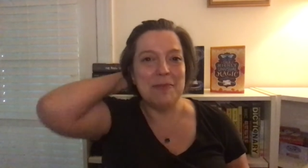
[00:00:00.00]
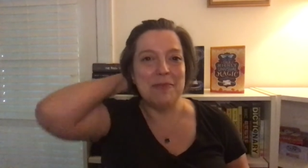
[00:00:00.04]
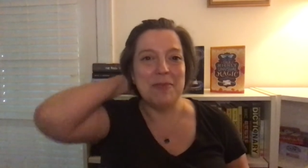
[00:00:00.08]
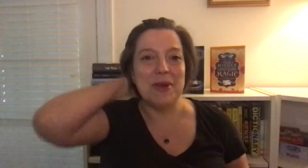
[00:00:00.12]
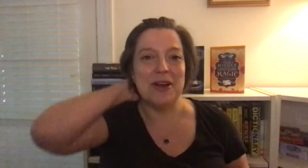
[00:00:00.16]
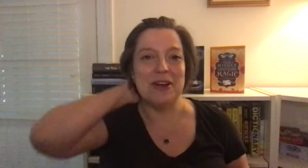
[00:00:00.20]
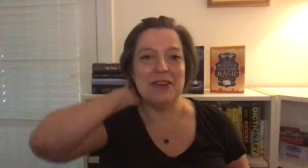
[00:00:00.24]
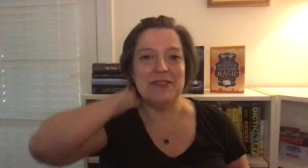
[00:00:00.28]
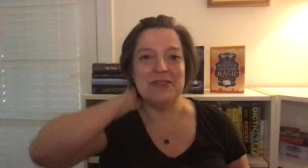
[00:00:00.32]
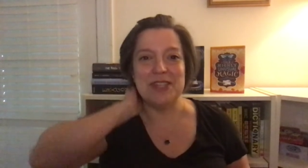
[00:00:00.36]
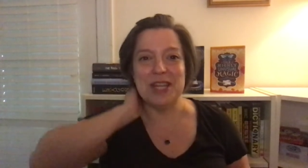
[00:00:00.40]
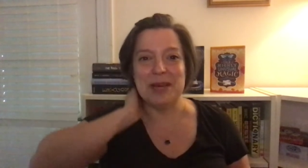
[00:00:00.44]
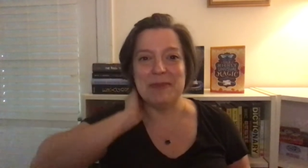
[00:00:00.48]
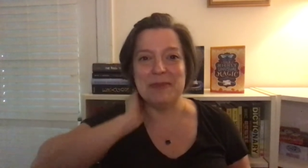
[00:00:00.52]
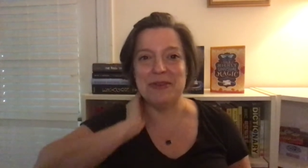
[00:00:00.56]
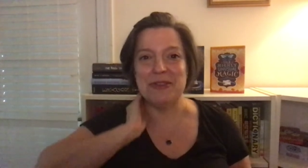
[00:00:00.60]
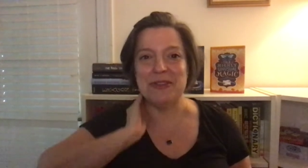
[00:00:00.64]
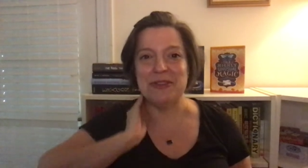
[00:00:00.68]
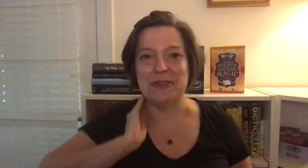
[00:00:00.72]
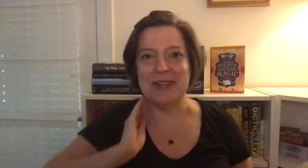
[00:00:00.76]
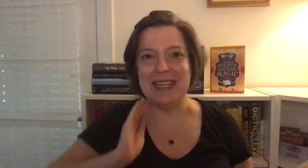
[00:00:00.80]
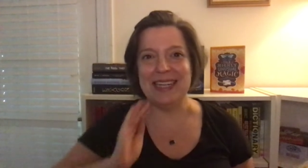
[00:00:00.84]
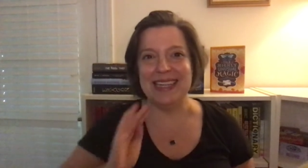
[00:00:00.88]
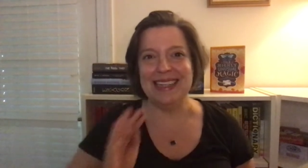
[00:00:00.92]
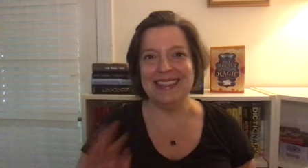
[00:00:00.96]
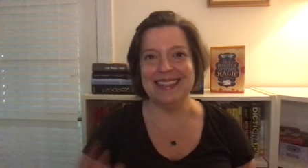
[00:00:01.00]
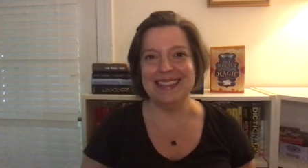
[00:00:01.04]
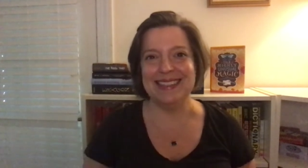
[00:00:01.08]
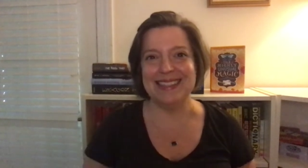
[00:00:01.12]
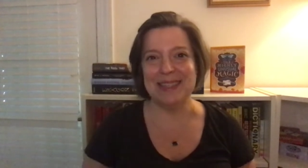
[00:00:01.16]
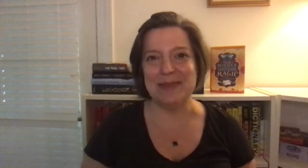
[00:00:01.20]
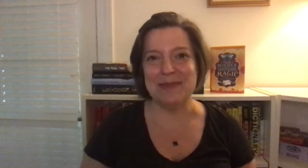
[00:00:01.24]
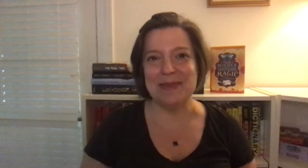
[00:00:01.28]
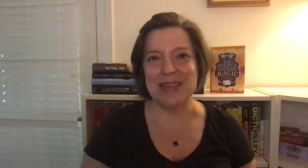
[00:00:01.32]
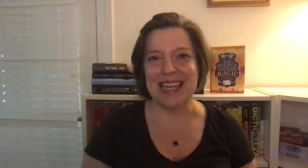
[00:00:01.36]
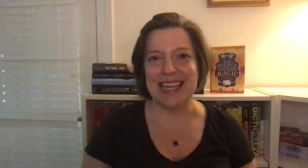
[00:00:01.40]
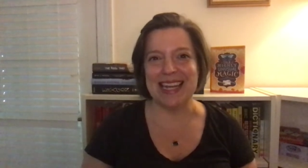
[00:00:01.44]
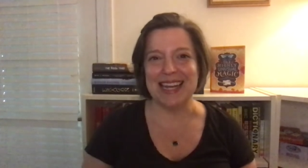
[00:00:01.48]
part of chapter three, the
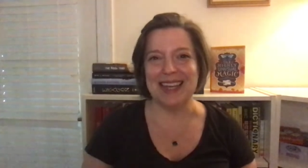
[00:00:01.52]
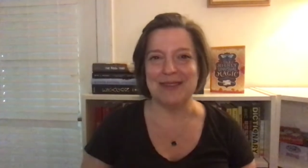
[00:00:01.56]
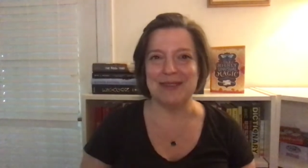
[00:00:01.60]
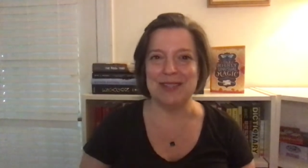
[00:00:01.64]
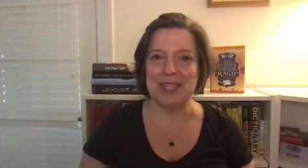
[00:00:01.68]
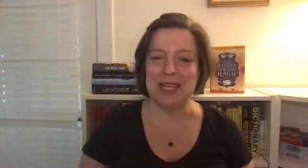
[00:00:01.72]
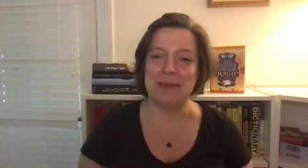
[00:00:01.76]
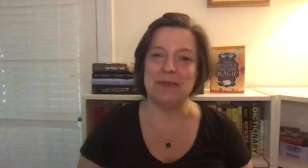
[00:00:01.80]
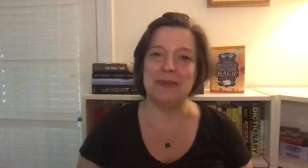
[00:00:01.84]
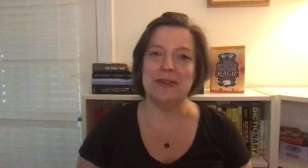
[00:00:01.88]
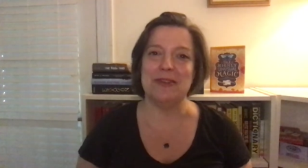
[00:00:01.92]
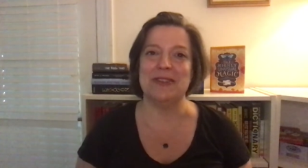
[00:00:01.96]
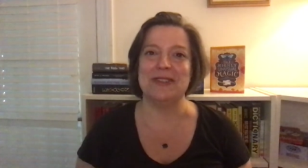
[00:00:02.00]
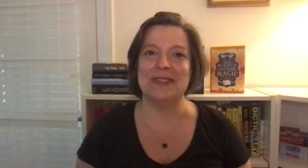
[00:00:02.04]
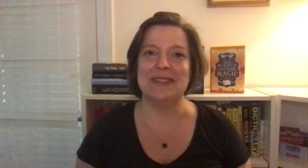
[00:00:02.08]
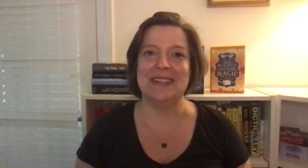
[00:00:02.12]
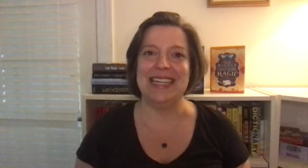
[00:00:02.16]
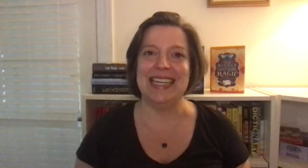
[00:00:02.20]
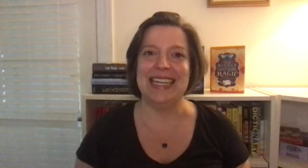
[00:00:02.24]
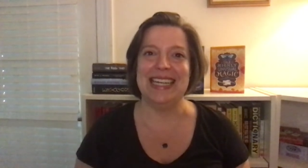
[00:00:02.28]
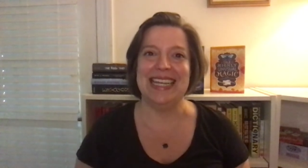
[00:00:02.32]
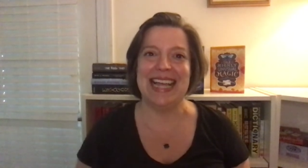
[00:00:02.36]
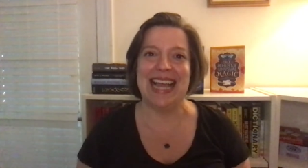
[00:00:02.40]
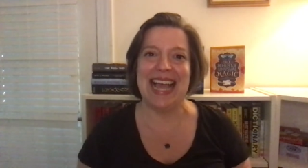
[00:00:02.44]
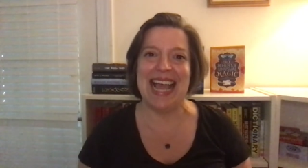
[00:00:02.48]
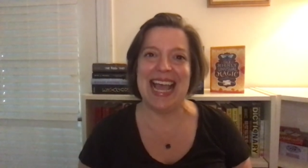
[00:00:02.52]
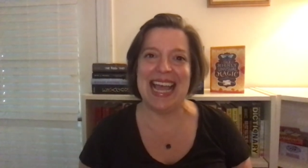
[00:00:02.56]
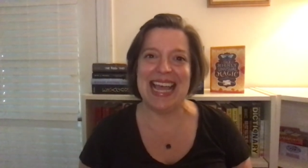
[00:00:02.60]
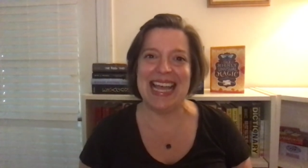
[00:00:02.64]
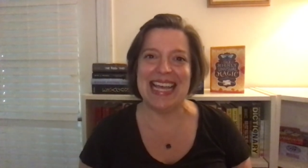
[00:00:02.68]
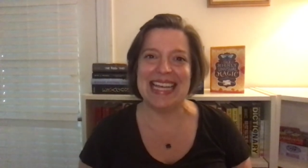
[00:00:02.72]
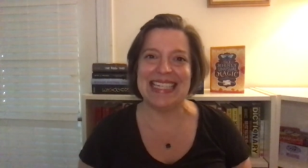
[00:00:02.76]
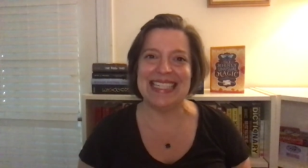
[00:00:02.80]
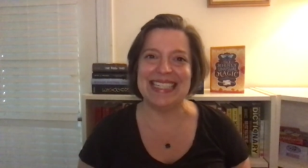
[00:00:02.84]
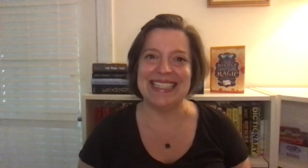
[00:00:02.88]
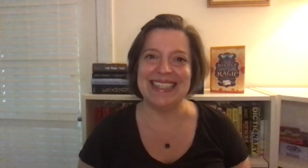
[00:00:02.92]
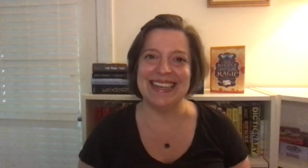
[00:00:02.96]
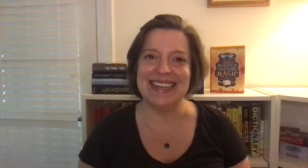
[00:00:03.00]
beginning of chapter three,
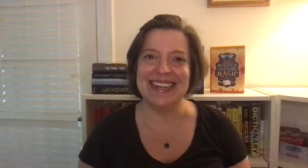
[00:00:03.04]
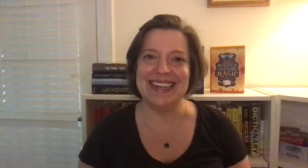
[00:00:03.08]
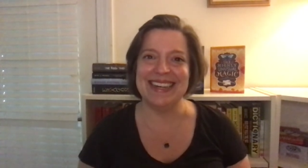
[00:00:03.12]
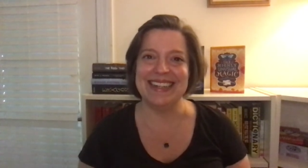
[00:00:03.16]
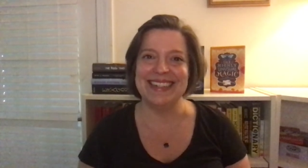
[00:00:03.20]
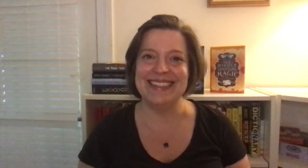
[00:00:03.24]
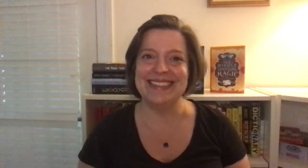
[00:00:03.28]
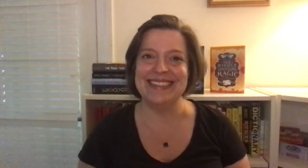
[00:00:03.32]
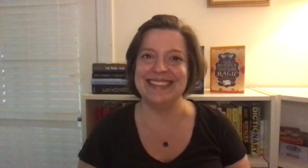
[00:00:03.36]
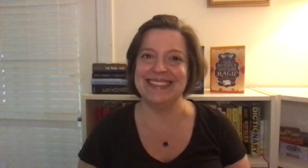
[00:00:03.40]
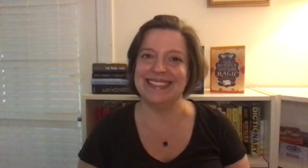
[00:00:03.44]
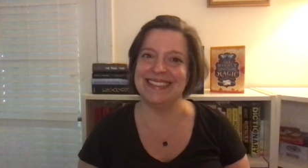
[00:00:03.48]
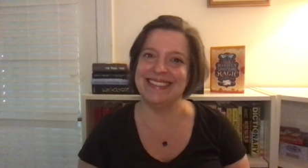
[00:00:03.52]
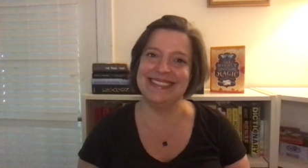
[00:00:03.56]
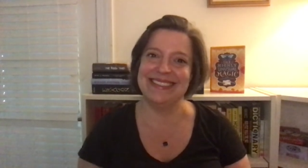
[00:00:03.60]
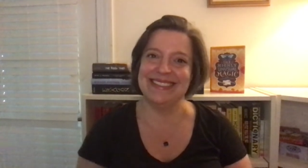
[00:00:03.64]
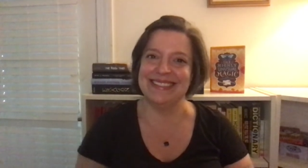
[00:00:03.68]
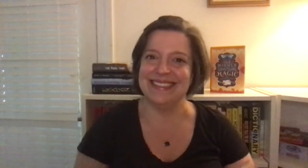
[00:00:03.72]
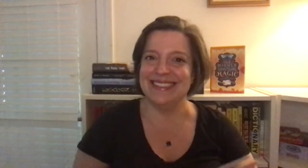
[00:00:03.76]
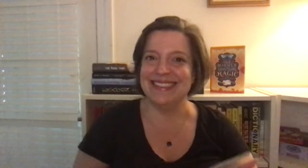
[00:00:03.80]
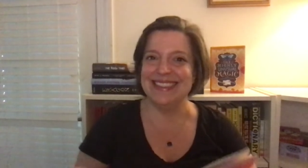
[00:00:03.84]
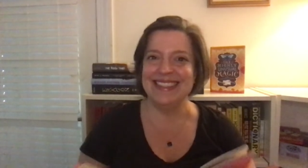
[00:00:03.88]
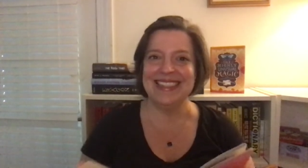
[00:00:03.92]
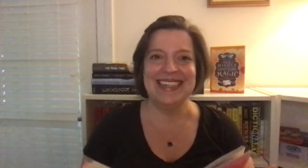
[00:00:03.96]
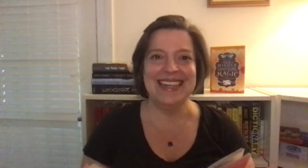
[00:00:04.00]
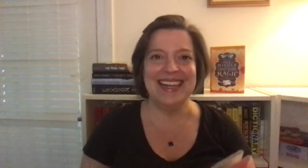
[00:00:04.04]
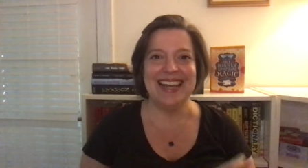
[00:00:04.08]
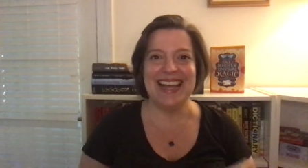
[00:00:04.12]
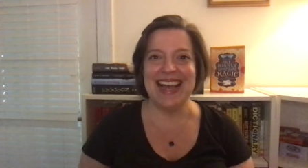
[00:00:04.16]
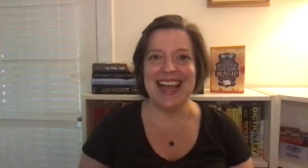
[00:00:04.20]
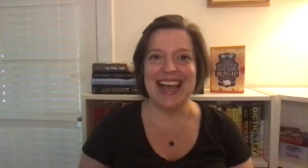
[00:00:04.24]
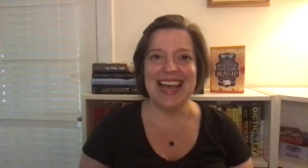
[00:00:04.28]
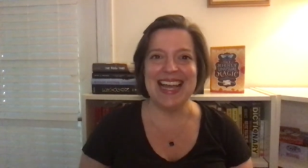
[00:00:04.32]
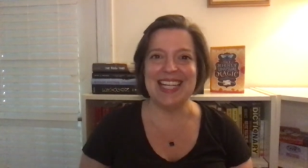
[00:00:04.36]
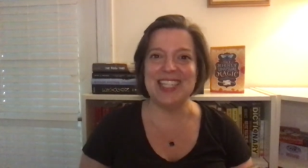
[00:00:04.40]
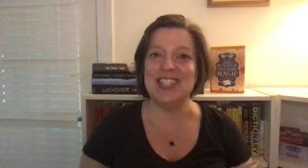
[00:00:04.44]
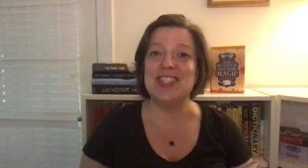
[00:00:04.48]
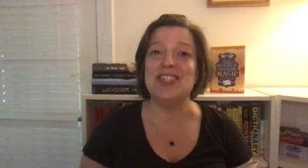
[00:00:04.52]
and uh,
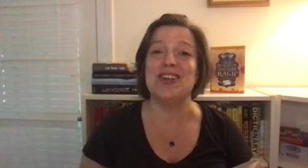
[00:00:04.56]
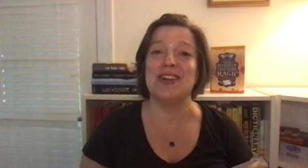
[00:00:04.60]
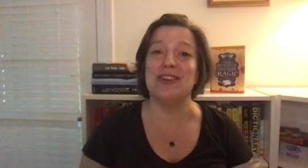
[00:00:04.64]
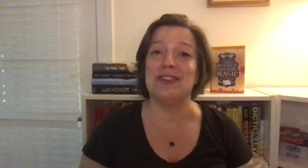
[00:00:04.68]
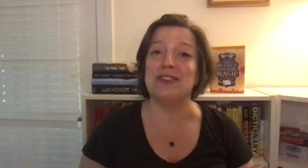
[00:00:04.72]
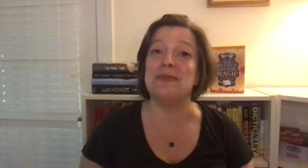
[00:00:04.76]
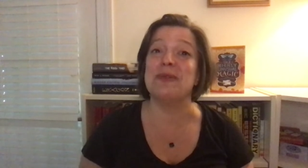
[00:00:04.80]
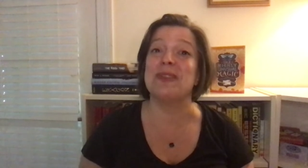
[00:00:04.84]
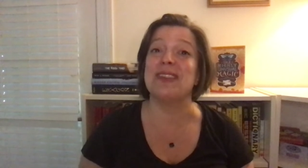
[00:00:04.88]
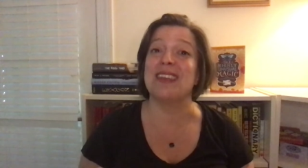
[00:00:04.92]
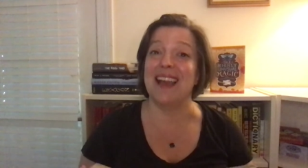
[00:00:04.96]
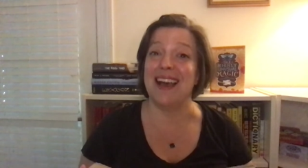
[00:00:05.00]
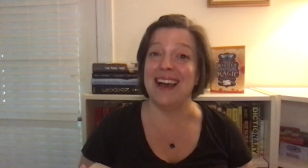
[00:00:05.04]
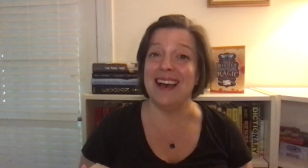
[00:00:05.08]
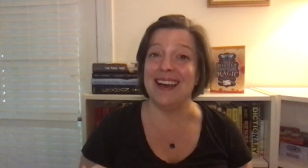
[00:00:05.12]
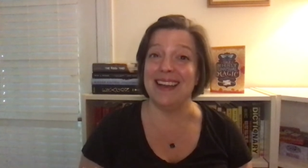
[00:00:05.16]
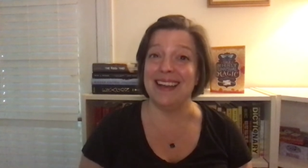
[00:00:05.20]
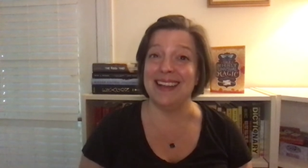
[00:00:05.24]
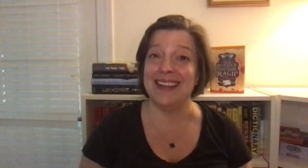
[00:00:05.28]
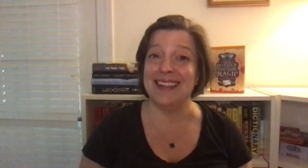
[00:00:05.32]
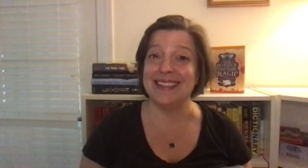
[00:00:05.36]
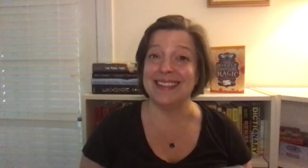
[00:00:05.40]
and it starts with Kai.